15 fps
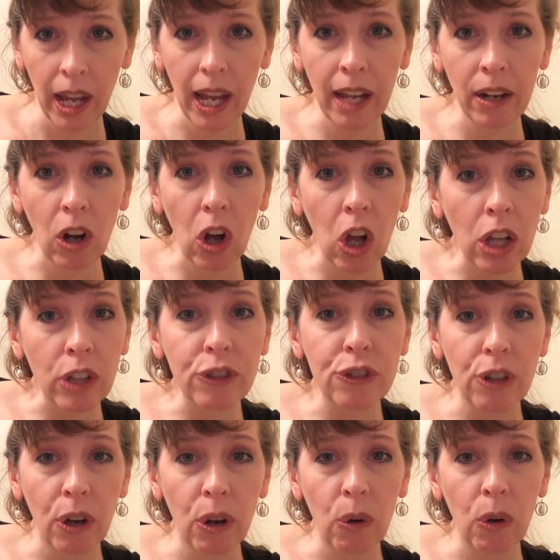And
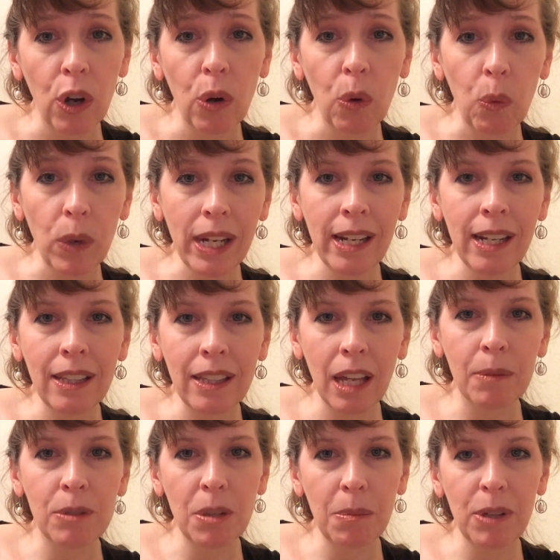also, we need
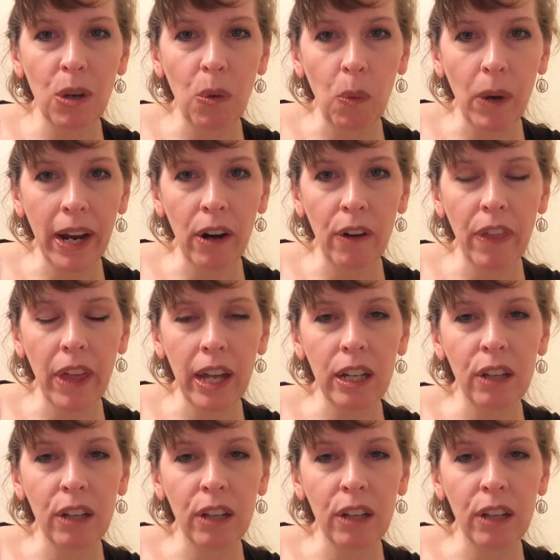them to be aware that